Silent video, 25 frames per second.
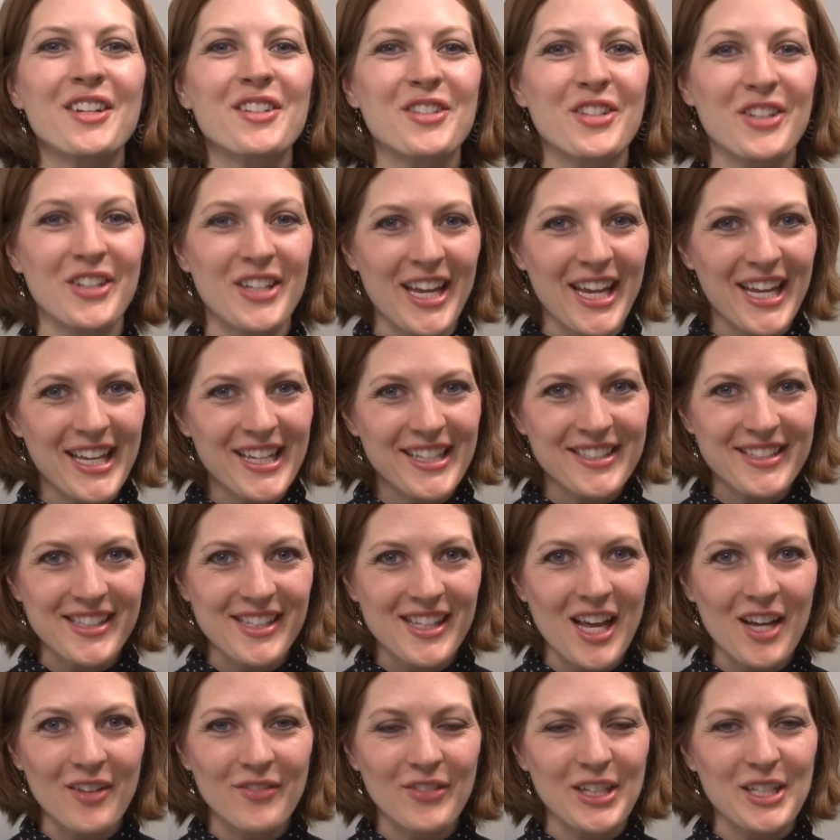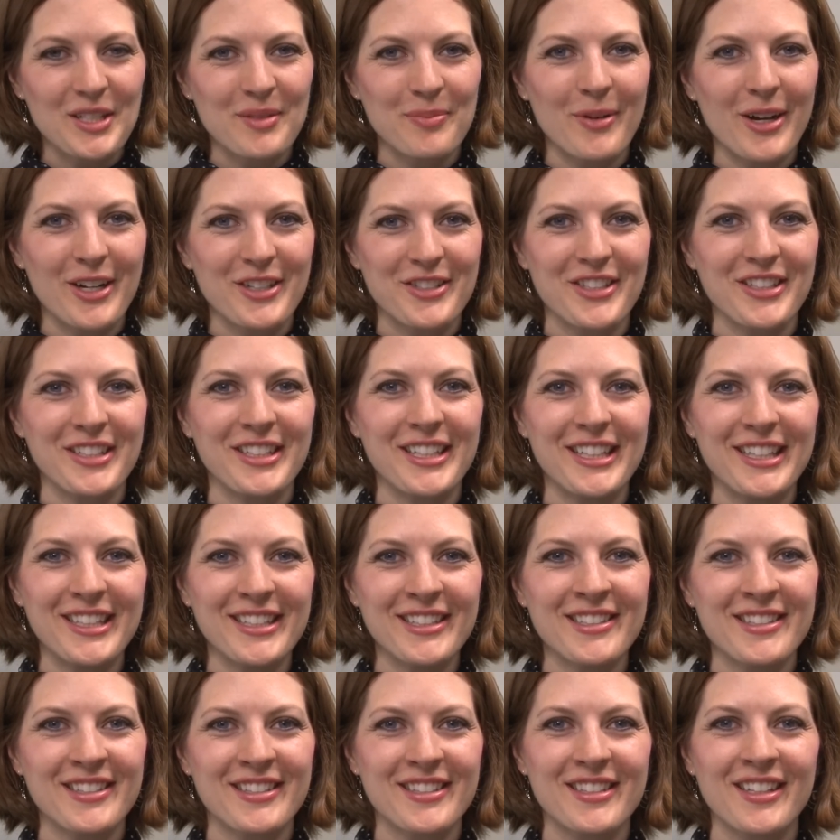Today's love expression
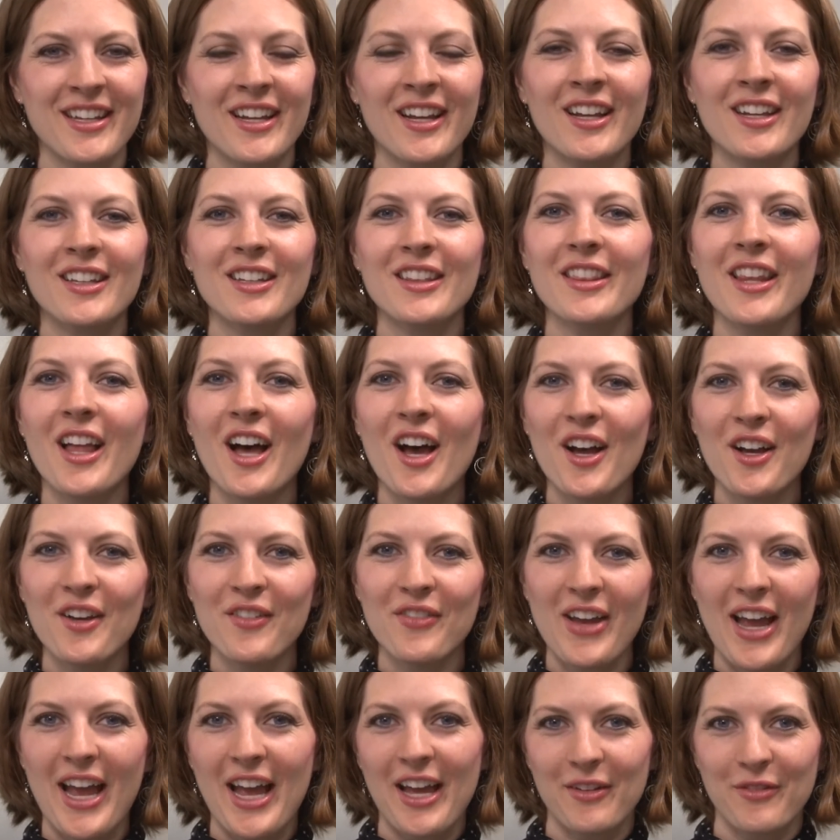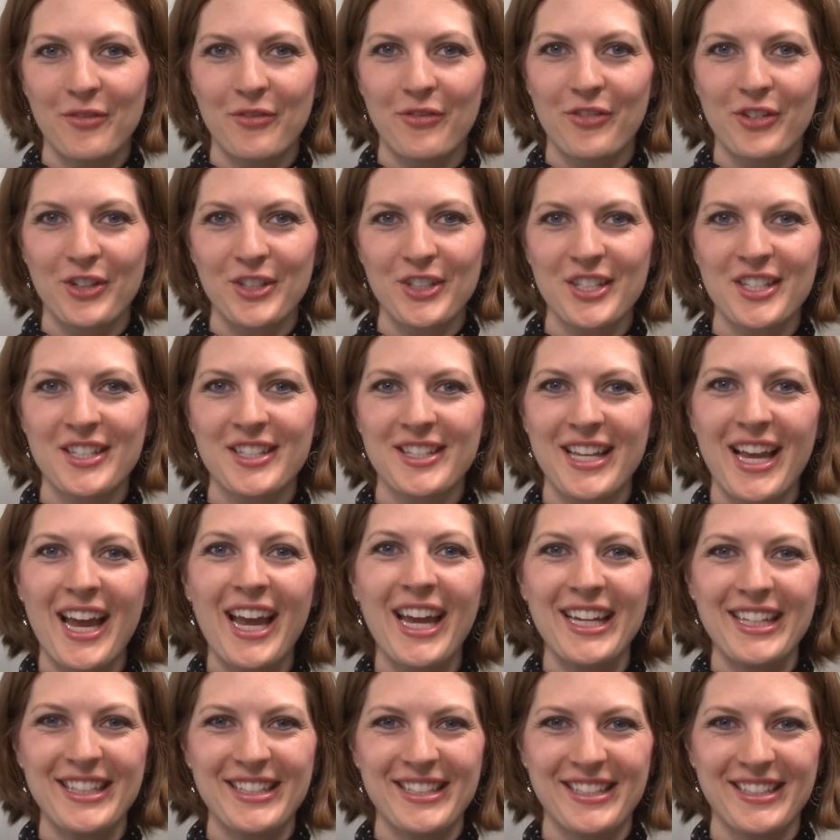is love at first
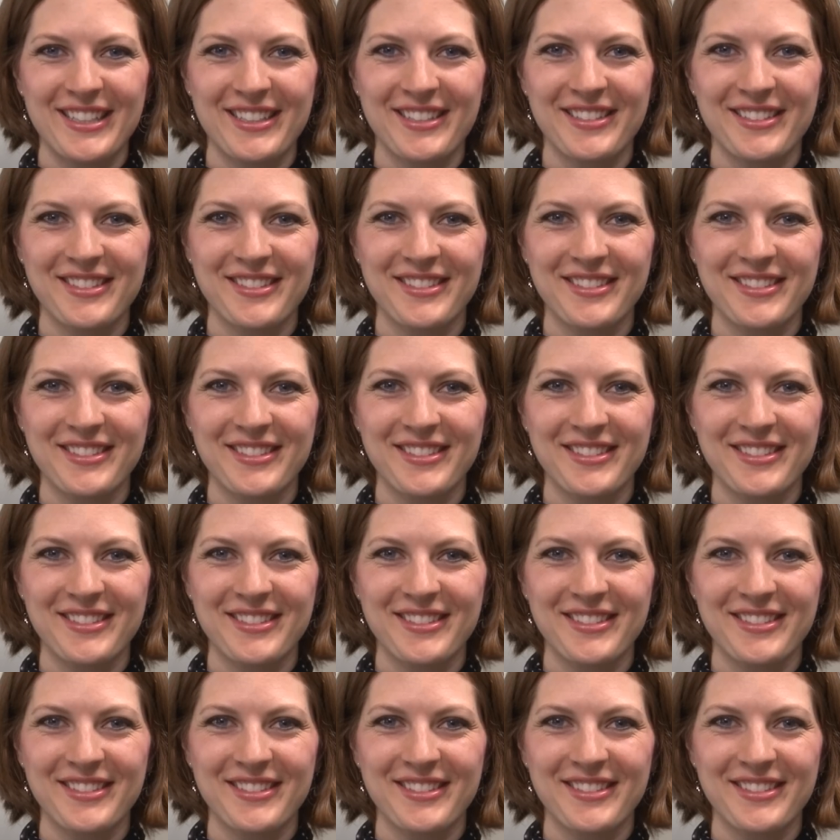sight.